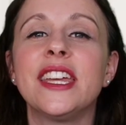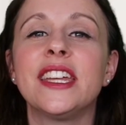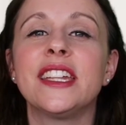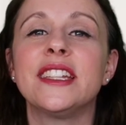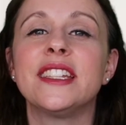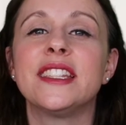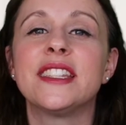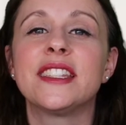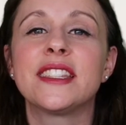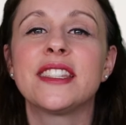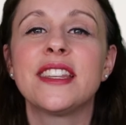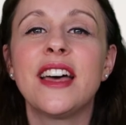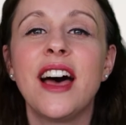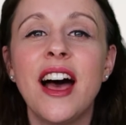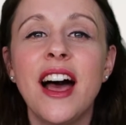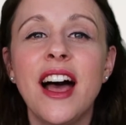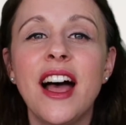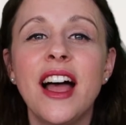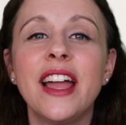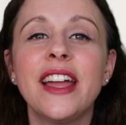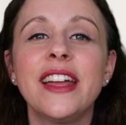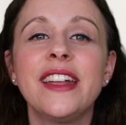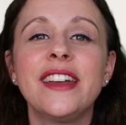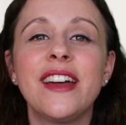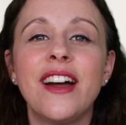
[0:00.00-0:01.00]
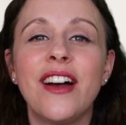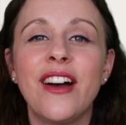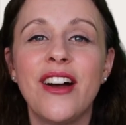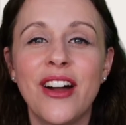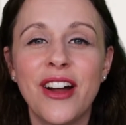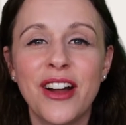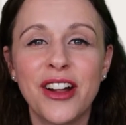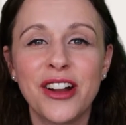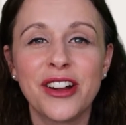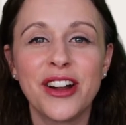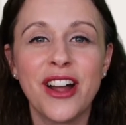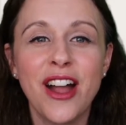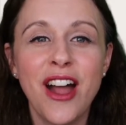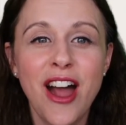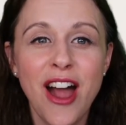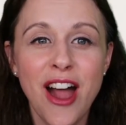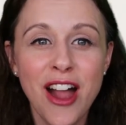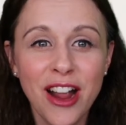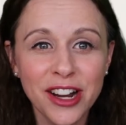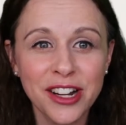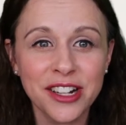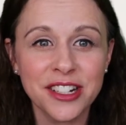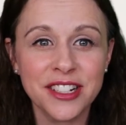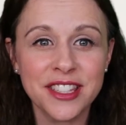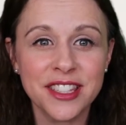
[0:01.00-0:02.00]
inside our
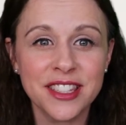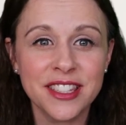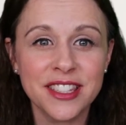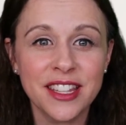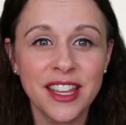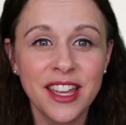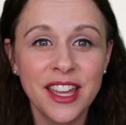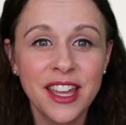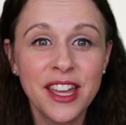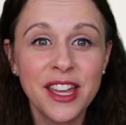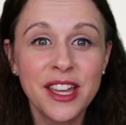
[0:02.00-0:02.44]
hearts.